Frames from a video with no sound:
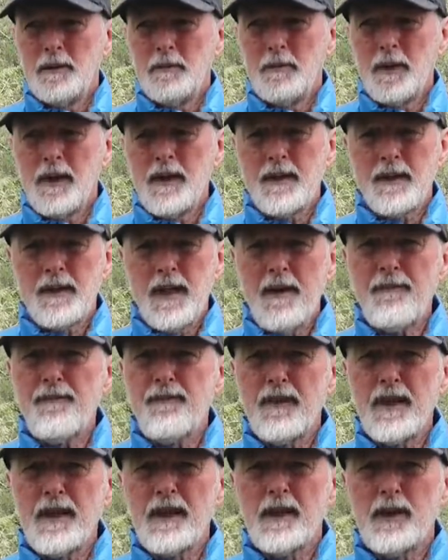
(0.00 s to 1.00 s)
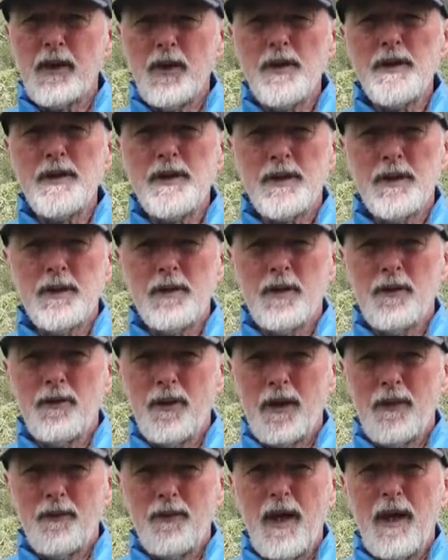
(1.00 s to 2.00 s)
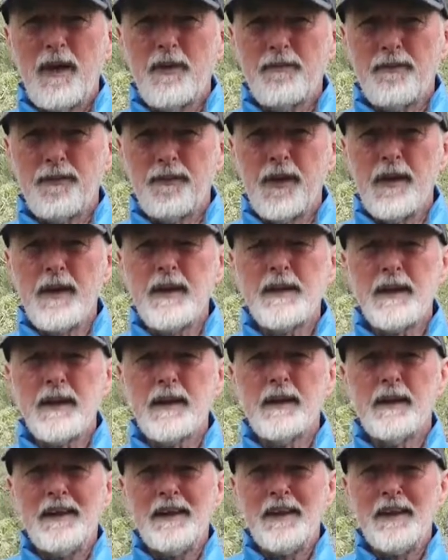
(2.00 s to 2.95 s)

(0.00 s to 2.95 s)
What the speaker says: But it's definitely good to around freezing.